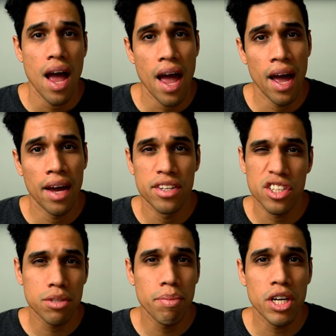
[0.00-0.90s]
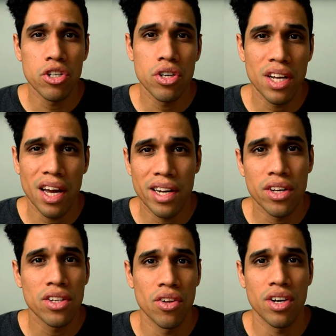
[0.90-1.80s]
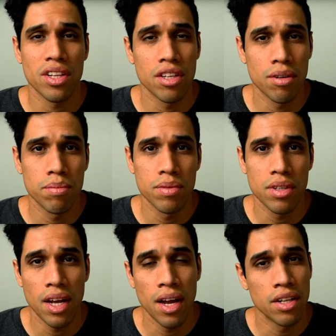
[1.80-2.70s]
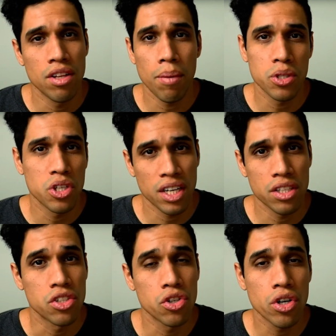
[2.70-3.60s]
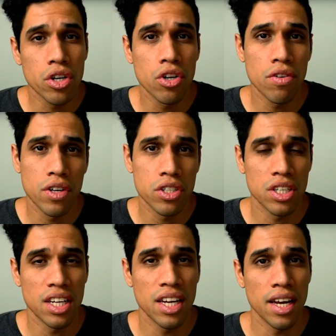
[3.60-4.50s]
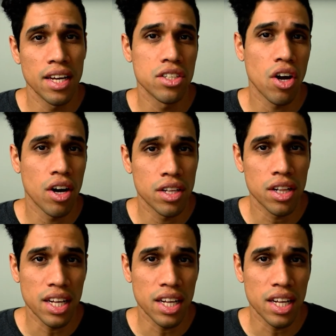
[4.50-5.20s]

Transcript: and just make sure to get a good look at them and double check that your university is on the